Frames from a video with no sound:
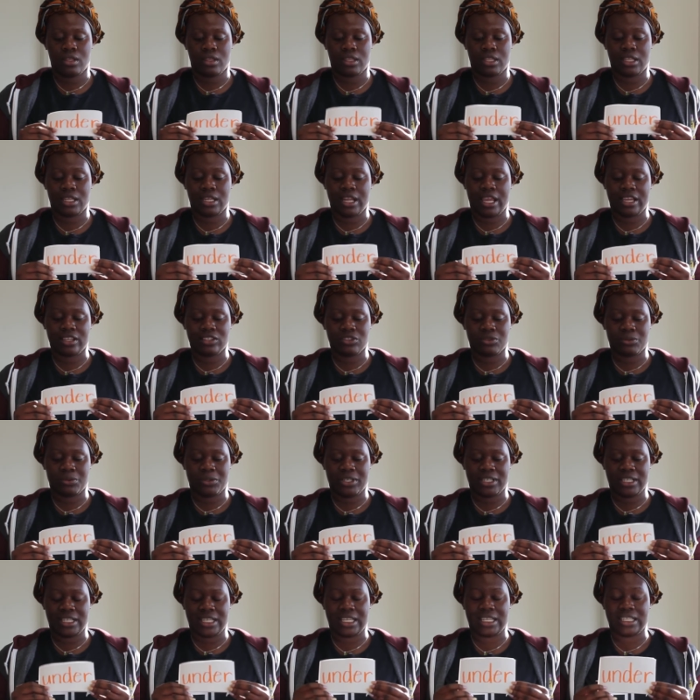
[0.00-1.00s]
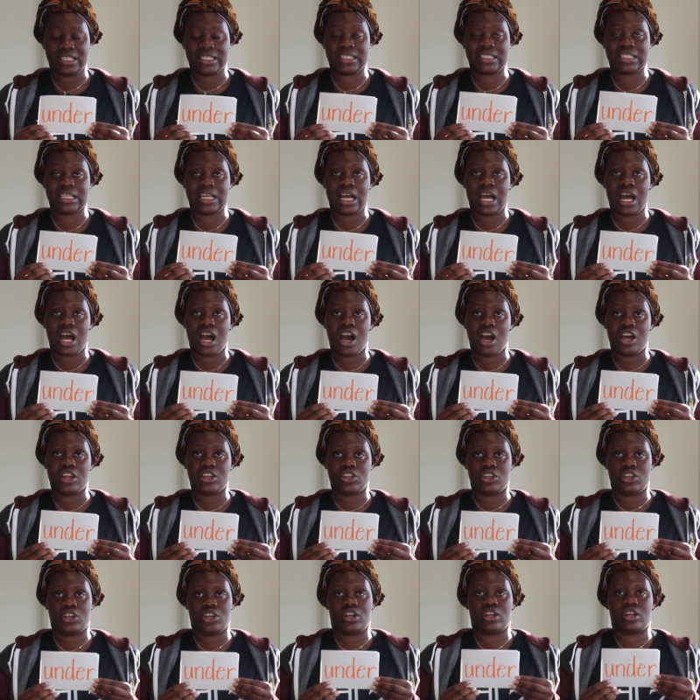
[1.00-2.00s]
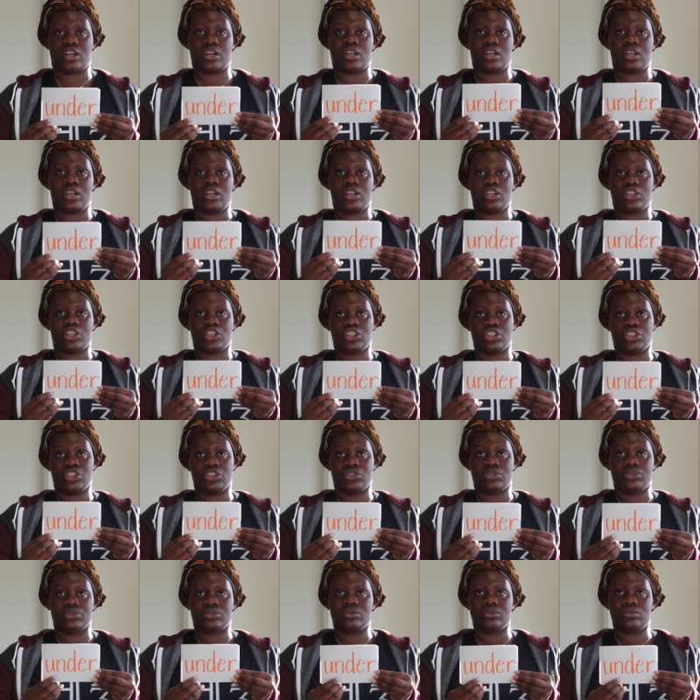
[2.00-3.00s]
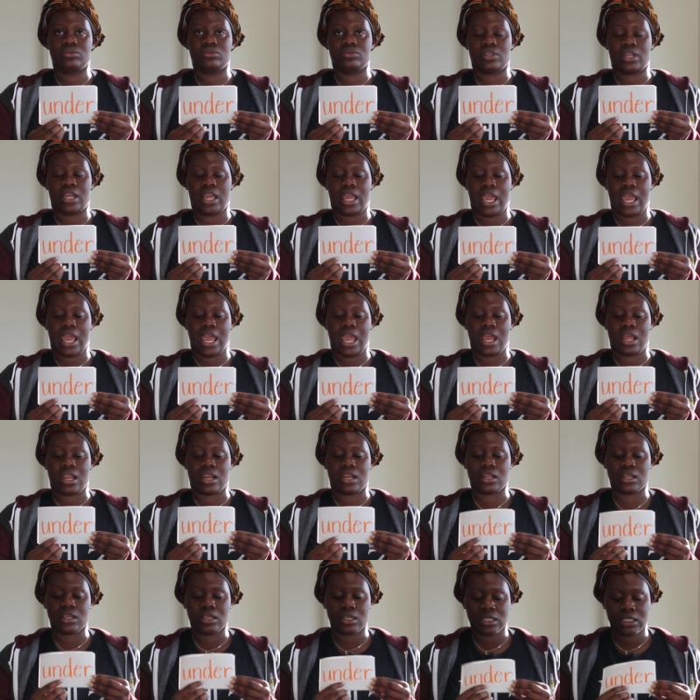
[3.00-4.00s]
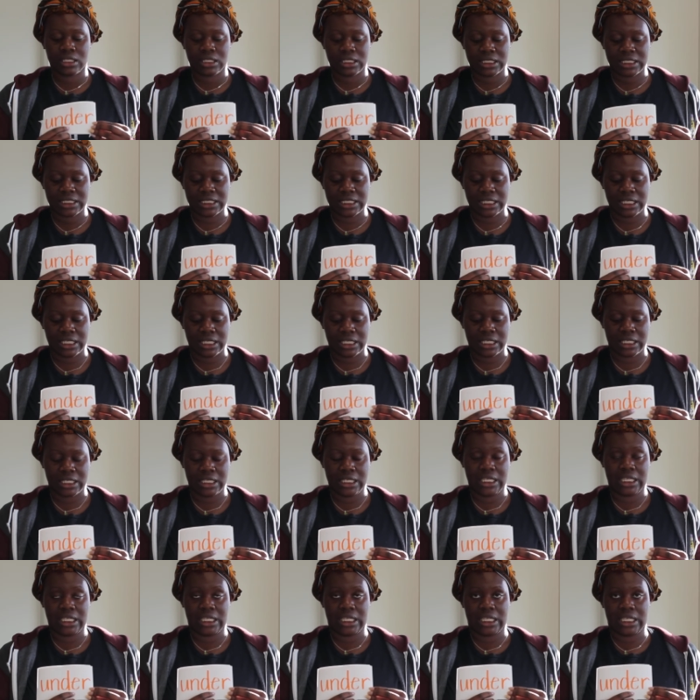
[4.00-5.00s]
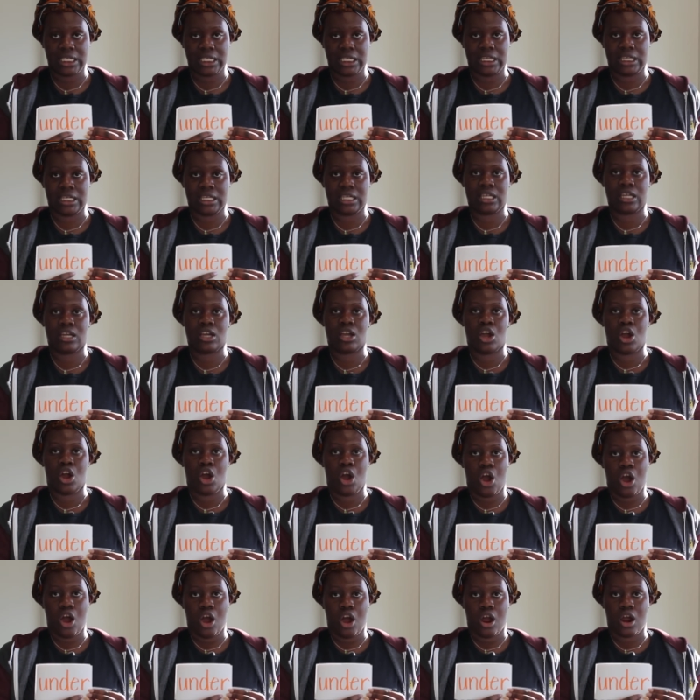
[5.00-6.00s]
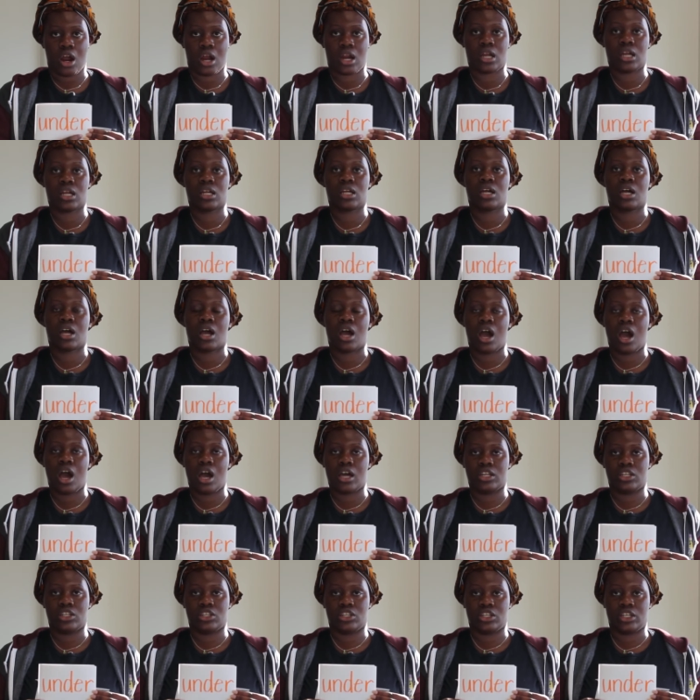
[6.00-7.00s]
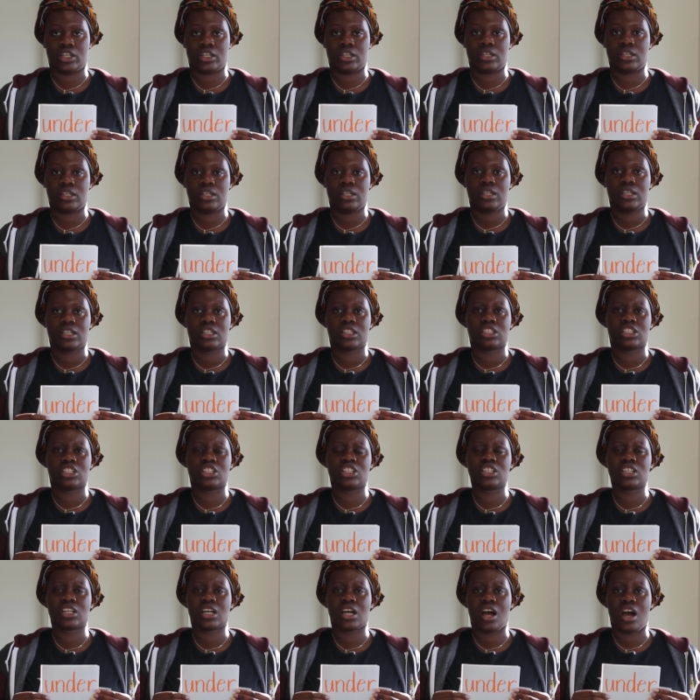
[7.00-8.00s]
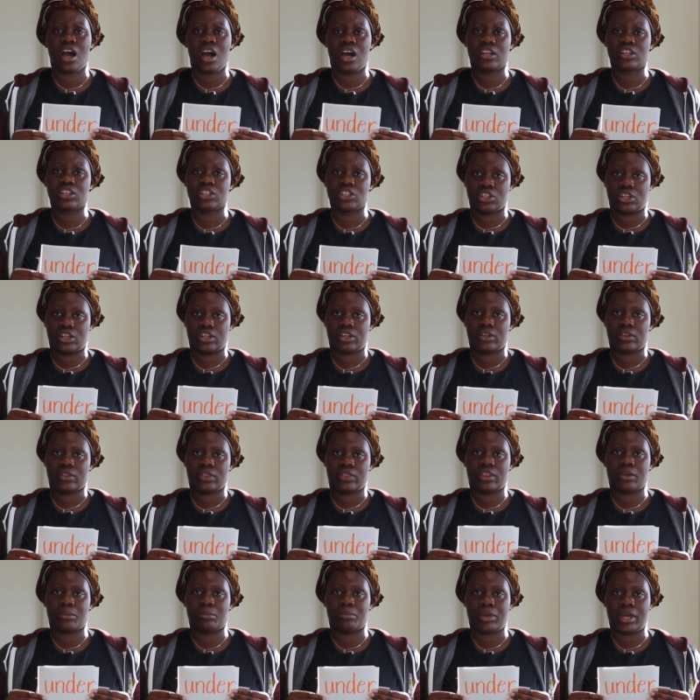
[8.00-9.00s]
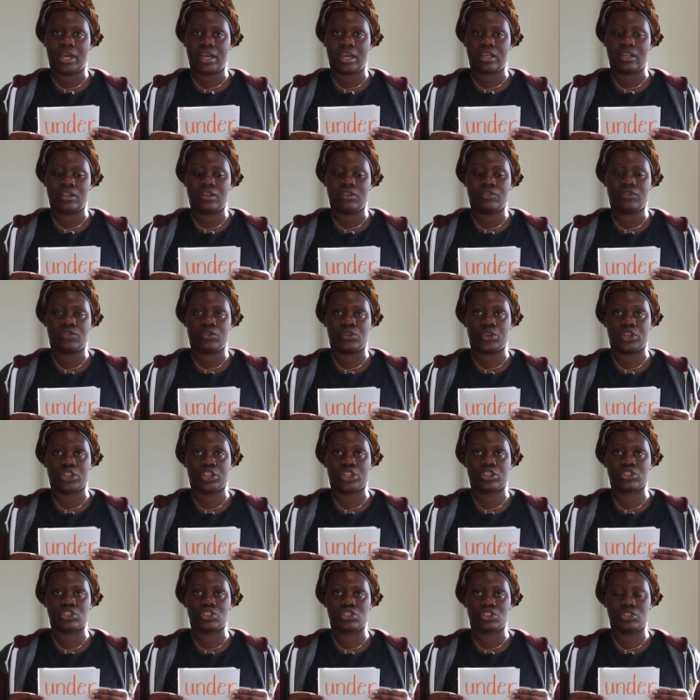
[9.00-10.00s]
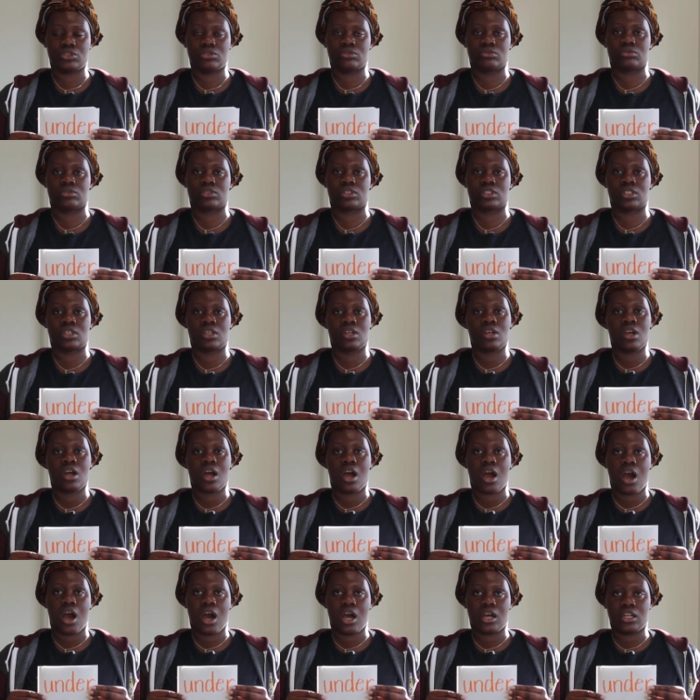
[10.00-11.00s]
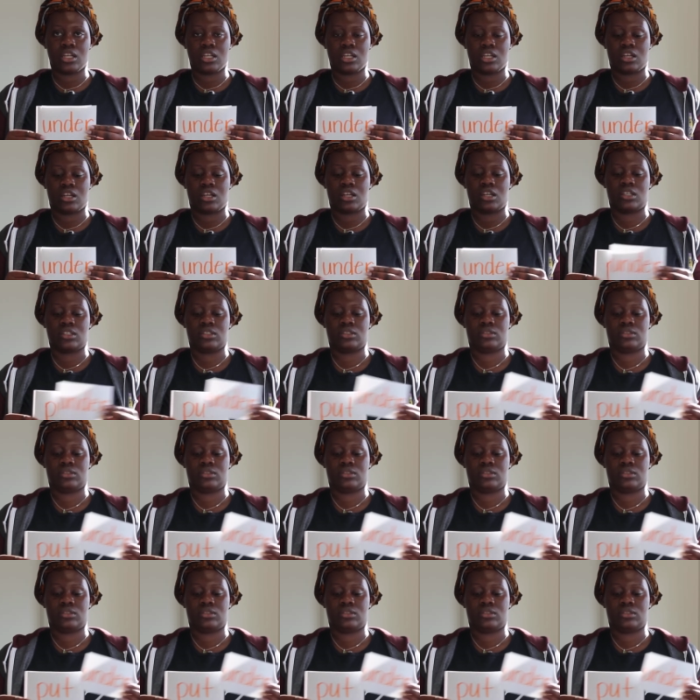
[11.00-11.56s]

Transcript: The next word is under, U-N-D-E-R, under. Look under the bed for your shoes, under.